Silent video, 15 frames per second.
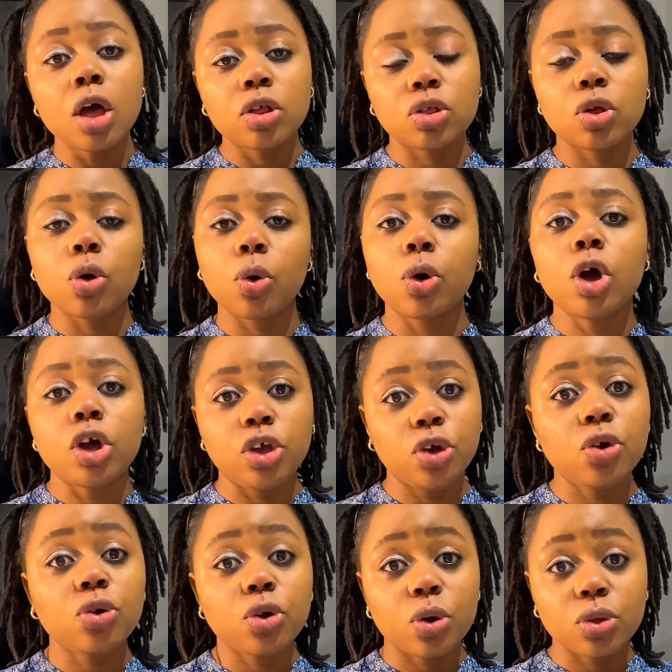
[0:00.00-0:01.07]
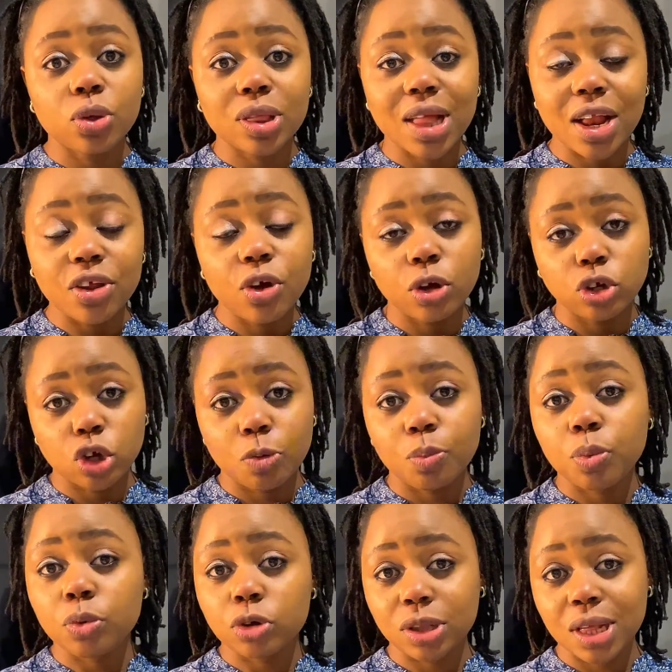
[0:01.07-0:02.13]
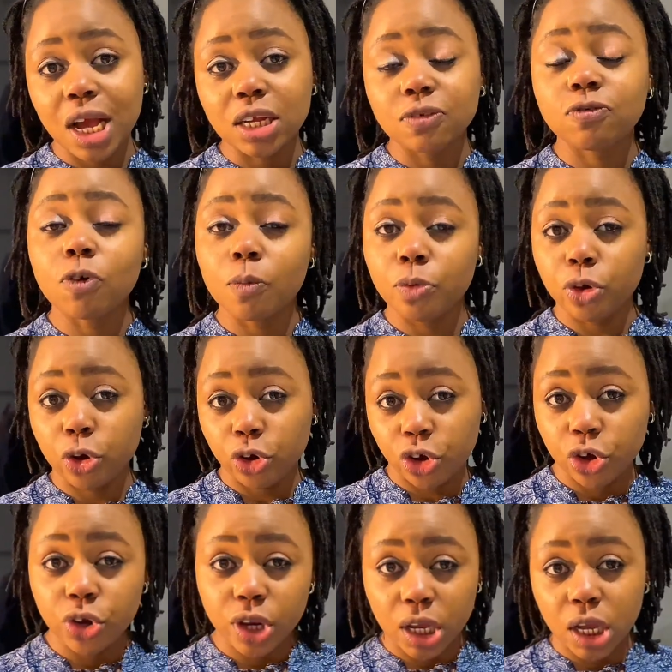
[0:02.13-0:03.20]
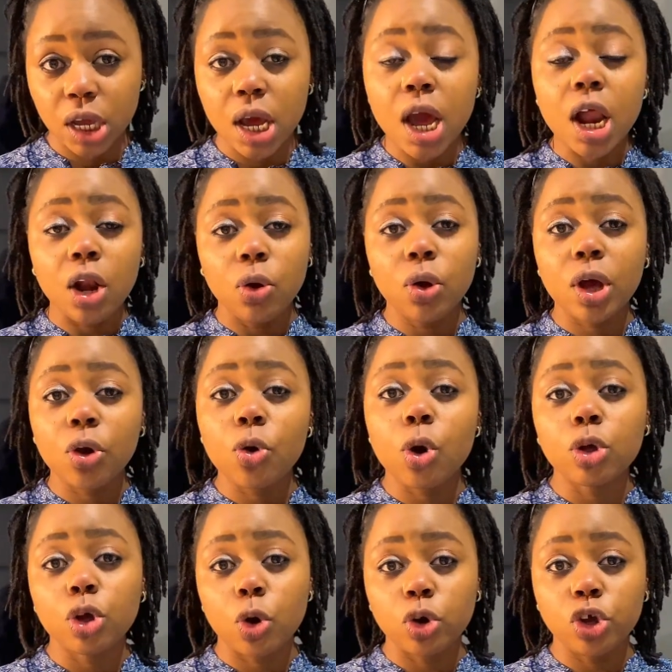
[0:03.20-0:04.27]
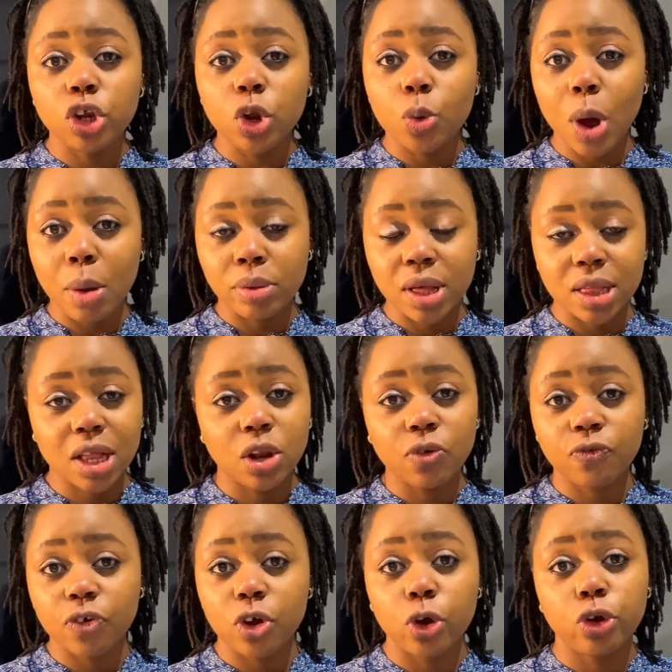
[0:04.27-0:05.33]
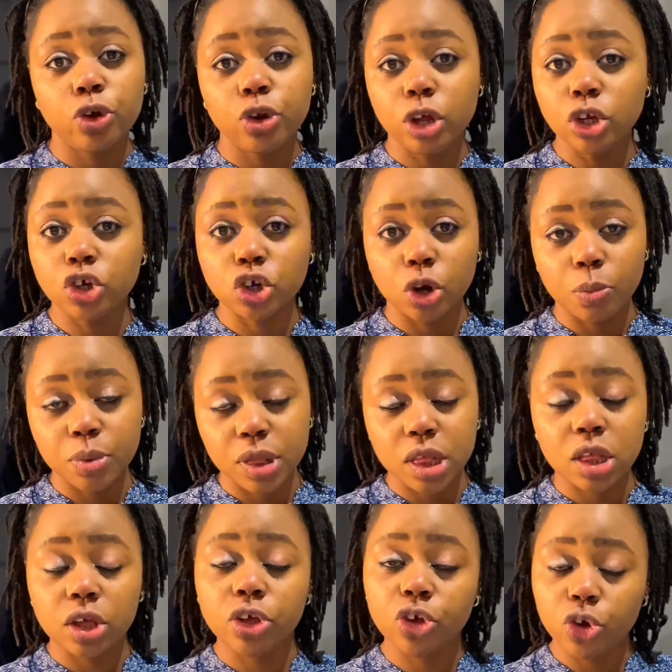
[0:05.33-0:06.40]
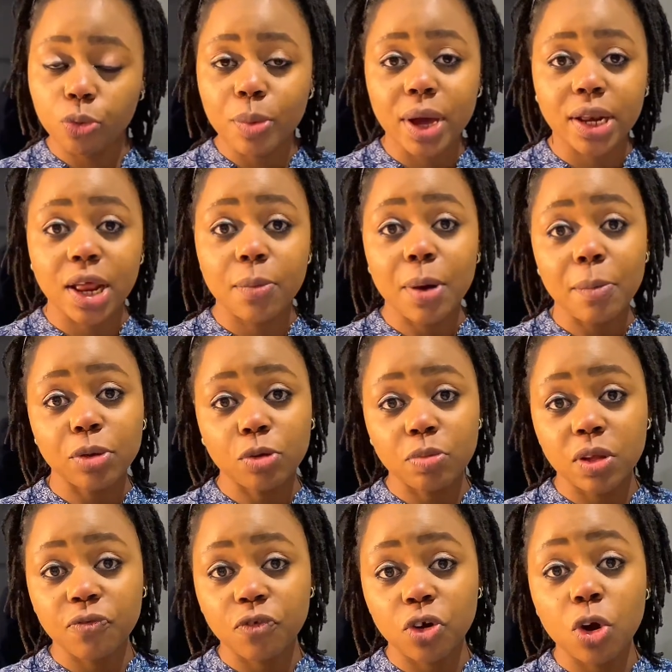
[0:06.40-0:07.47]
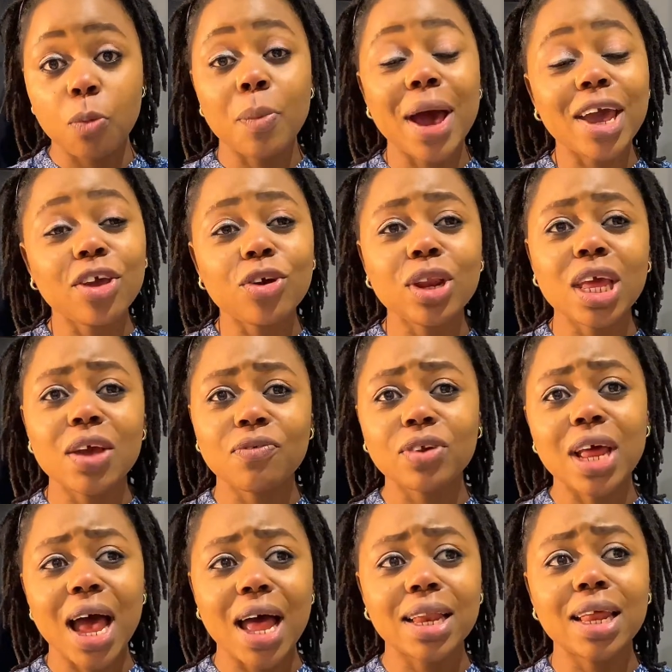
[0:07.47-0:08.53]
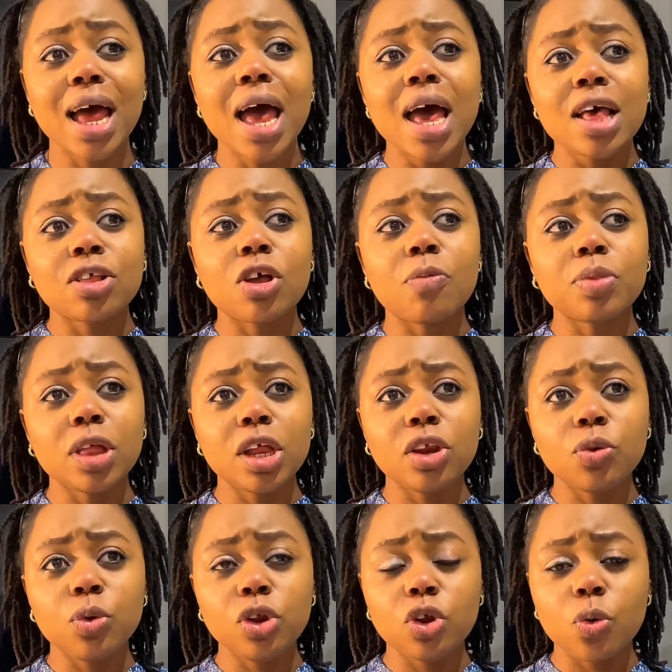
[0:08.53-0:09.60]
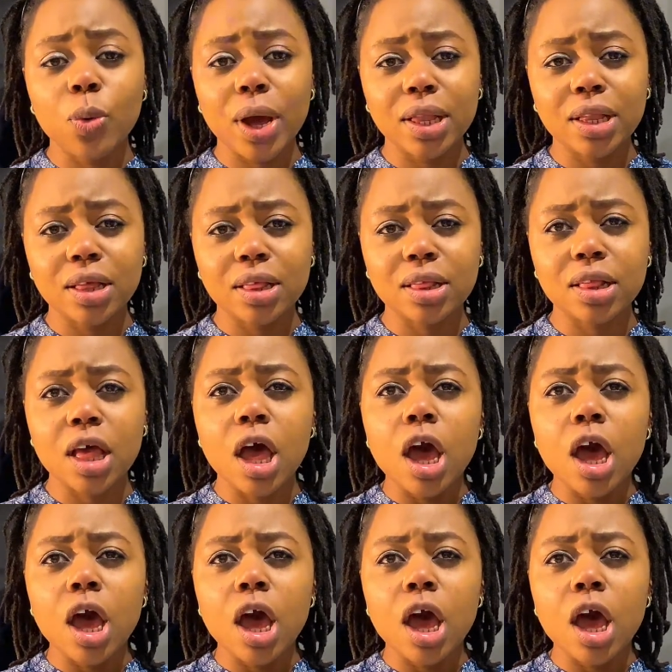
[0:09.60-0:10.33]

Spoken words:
So you could also start your job search from your uni. Go on your uni website and look for your uni jobs. There might be something for you. My uni even had something. We know where this.